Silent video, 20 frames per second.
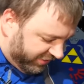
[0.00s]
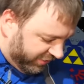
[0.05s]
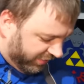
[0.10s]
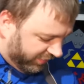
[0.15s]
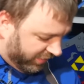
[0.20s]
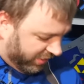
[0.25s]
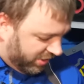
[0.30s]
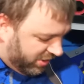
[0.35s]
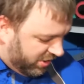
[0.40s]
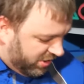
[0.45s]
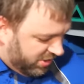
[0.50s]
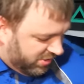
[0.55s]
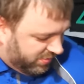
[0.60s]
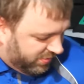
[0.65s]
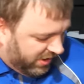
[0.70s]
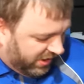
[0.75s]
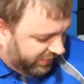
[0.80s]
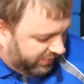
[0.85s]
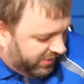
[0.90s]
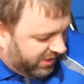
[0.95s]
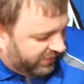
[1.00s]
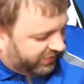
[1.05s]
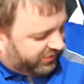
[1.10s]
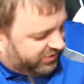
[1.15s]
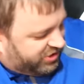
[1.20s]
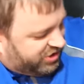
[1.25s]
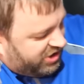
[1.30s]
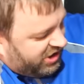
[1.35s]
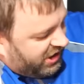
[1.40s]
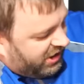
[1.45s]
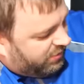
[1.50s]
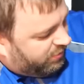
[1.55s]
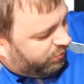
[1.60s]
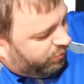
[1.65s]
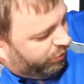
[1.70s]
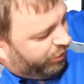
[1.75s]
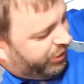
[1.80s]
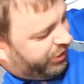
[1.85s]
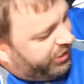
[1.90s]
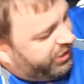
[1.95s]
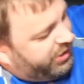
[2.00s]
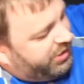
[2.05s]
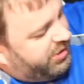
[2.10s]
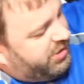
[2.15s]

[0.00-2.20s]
over. We have, we have this giant wood